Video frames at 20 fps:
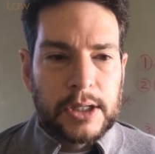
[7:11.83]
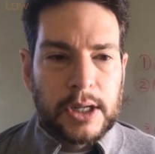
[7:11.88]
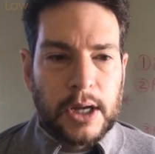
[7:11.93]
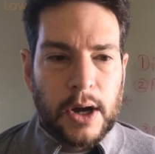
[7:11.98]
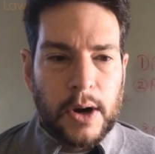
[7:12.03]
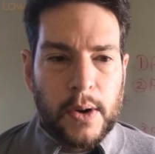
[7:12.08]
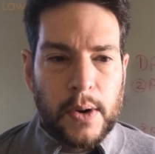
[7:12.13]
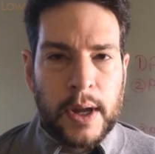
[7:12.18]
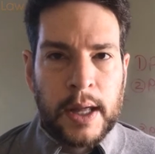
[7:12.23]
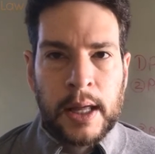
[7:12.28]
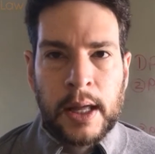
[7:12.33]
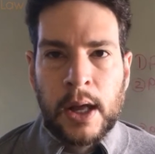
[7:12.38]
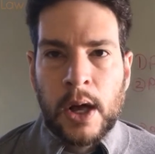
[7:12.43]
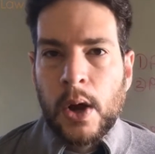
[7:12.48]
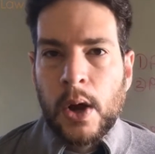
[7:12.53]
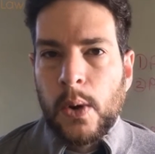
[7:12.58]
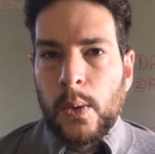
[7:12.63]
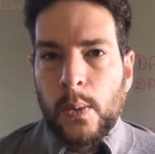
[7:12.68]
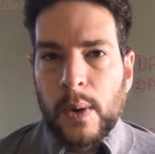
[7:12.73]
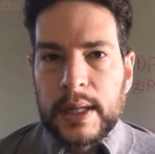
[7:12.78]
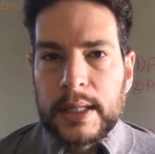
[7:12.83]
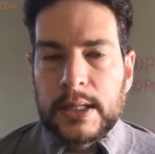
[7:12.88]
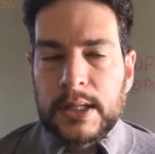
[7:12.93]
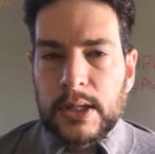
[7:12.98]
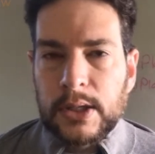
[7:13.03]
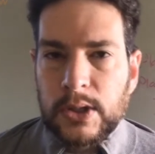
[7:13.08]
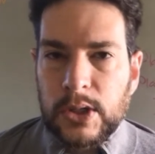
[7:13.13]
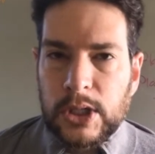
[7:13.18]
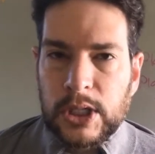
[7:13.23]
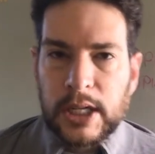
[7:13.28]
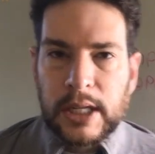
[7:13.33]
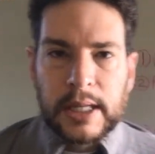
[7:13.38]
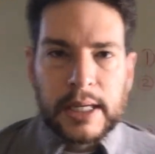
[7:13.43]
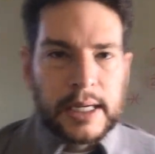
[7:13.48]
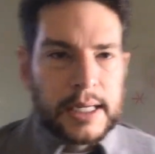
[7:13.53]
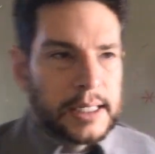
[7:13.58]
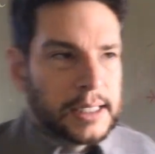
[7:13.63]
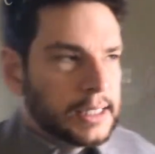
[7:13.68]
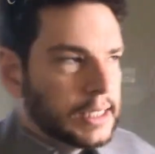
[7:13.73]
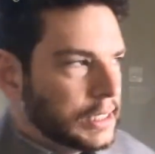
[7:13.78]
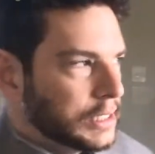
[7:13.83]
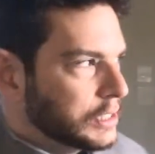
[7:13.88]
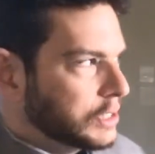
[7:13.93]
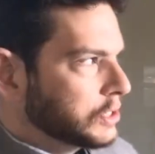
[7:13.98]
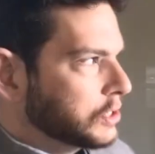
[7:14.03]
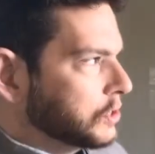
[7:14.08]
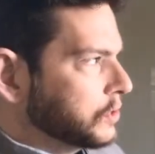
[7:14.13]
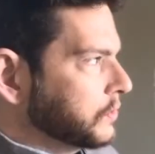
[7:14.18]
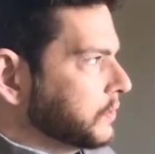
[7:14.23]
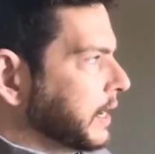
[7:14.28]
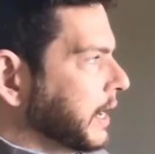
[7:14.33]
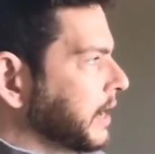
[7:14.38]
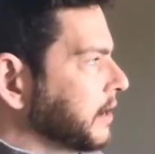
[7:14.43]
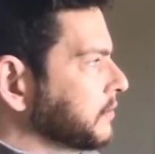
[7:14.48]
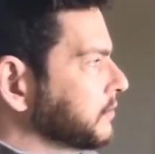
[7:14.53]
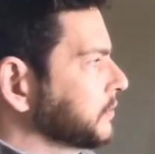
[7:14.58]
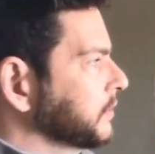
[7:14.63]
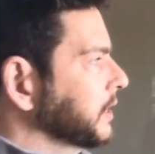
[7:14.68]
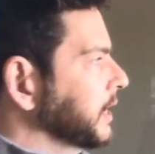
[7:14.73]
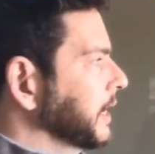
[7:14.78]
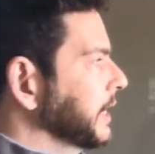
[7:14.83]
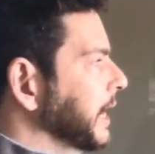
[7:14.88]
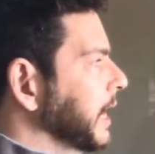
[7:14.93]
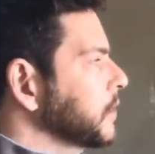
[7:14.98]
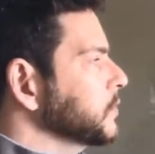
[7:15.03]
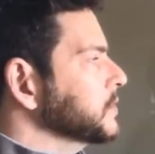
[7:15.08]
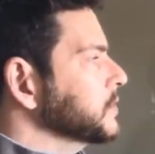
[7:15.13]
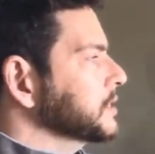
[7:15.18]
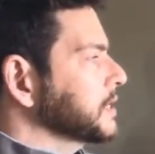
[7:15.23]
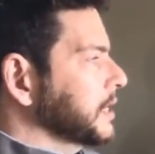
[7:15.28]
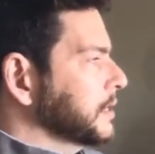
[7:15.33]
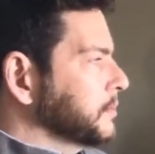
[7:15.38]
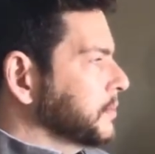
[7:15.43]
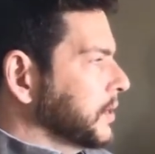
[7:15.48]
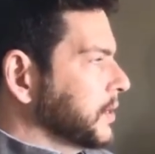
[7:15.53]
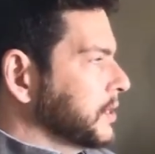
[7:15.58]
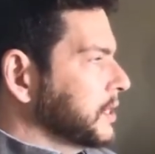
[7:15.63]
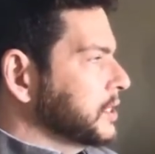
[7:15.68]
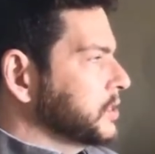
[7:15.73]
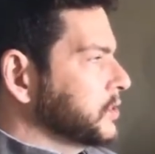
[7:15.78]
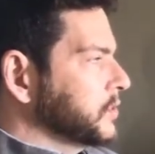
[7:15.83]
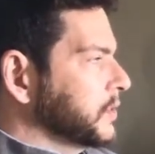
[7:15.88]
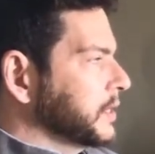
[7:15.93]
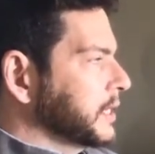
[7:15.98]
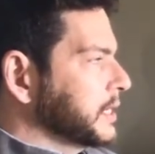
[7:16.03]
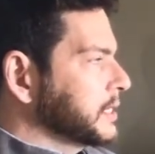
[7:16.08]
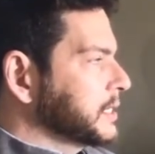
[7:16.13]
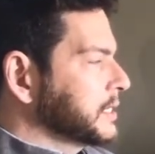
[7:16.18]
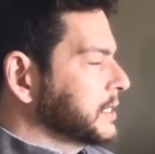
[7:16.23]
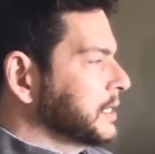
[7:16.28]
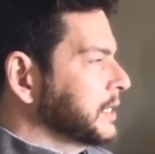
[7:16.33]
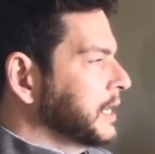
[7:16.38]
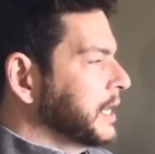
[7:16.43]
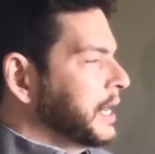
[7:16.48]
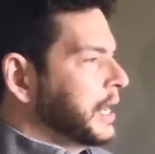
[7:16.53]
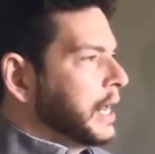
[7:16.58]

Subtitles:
So one solution to this is to have an outside party do this.